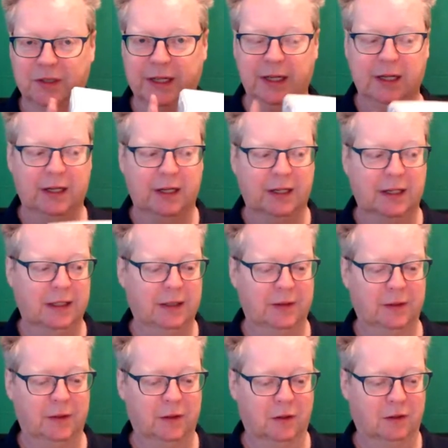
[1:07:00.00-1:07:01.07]
quality.
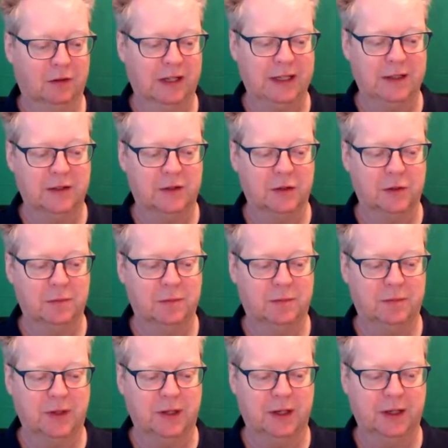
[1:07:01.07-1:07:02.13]
Uh, you've got great
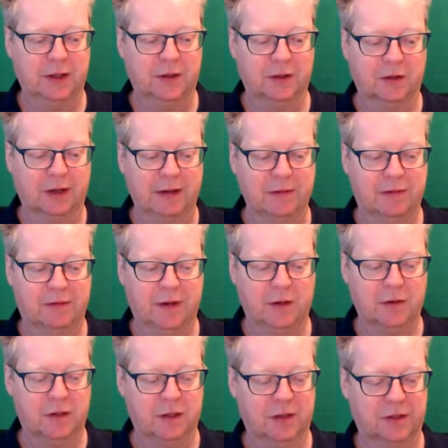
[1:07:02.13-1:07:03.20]
zoom, uh, you've got great
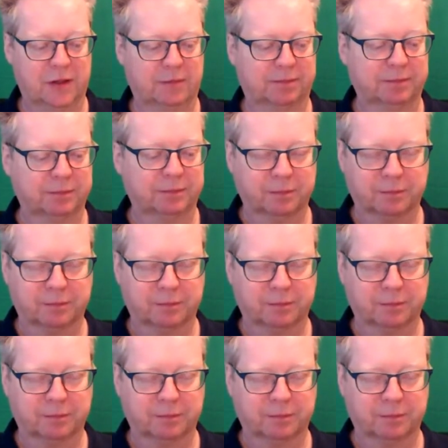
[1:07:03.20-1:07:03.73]
focus.